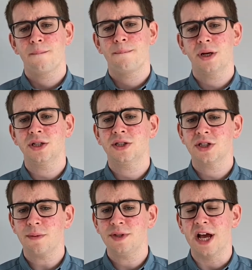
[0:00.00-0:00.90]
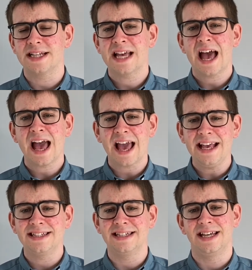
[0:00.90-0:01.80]
but his subjects
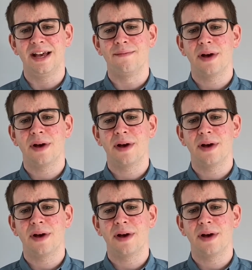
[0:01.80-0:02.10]
hated him,